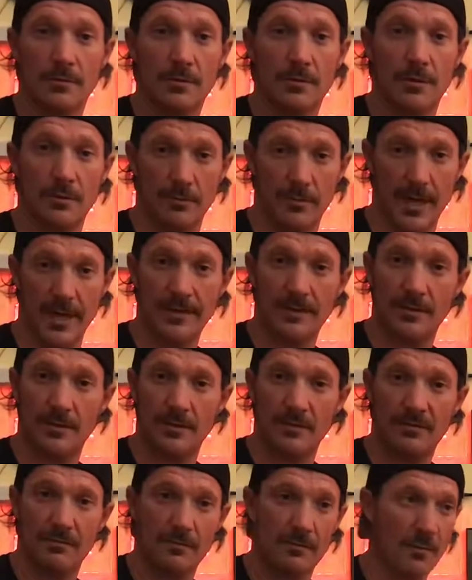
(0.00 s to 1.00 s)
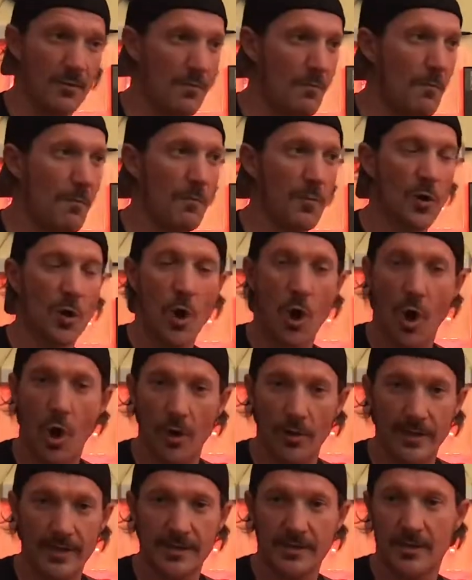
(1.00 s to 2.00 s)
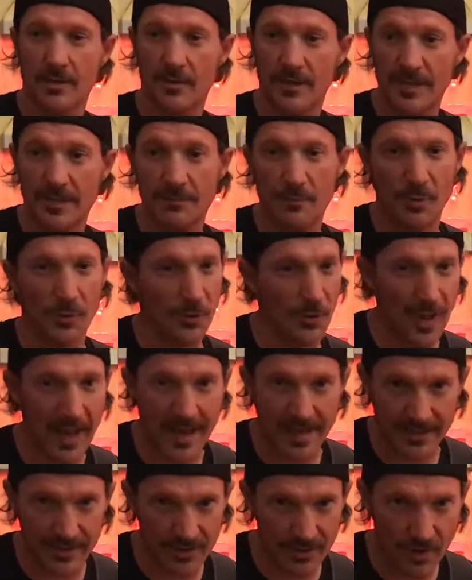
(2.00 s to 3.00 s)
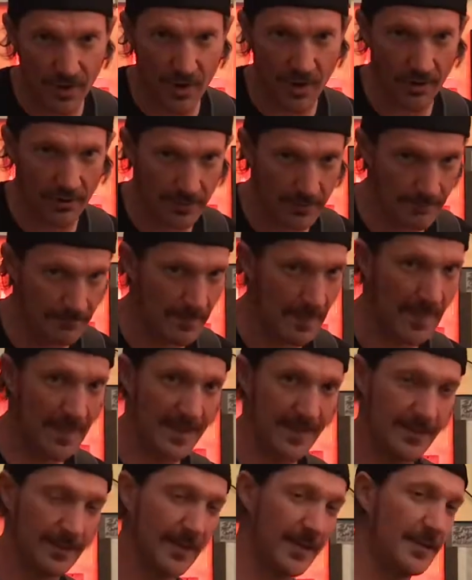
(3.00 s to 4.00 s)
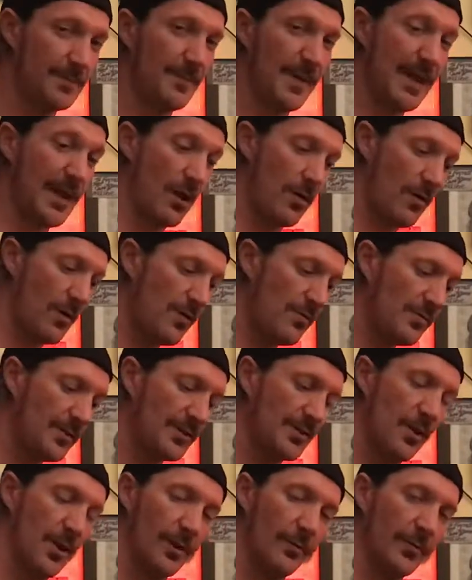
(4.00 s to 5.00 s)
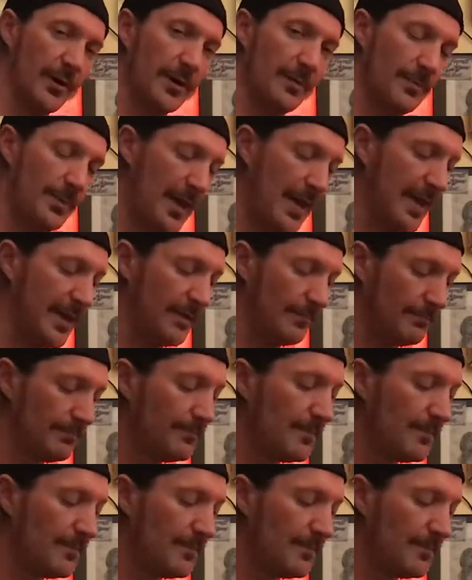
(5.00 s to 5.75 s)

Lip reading: So let's call it a song. Let's play a song. Let's make our own song. We're going to play it.